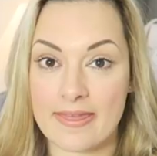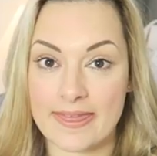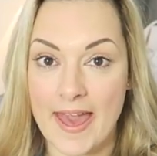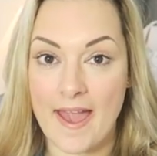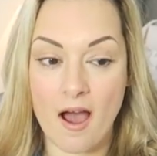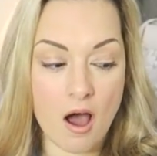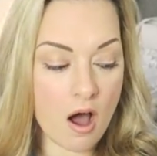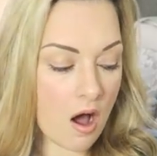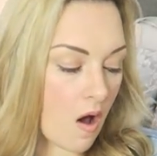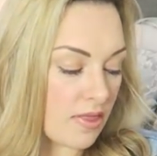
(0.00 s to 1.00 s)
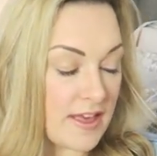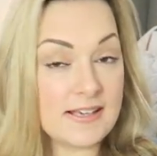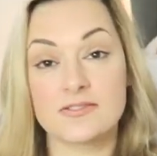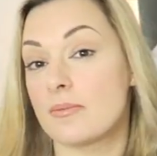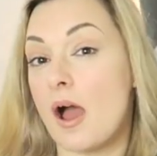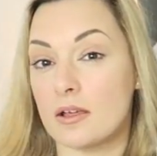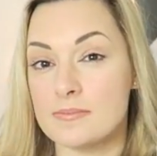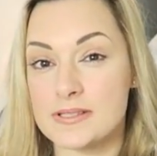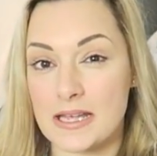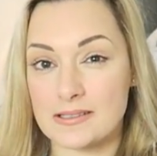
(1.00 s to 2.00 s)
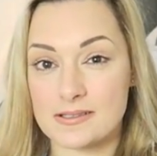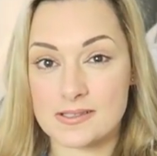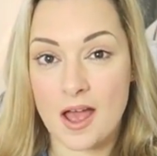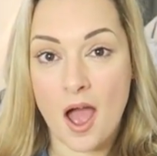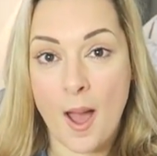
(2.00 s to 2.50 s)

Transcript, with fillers: there are things from homesense